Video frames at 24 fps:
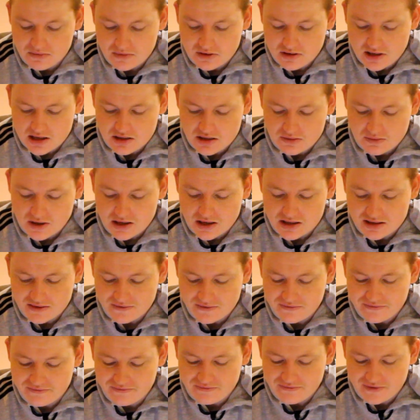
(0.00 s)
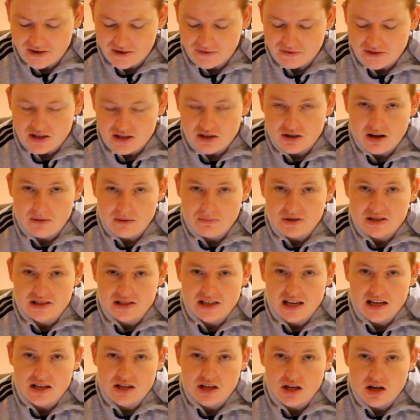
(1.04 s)
these ones.
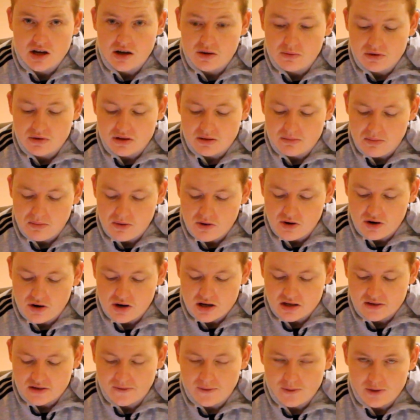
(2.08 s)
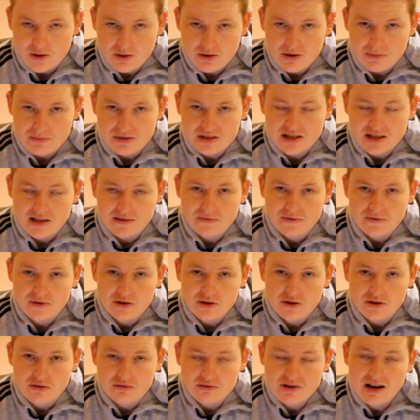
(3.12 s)
59% going with the Broncos, 41%
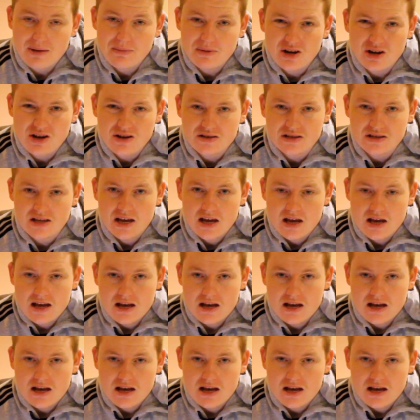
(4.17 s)
for the Rabbitohs.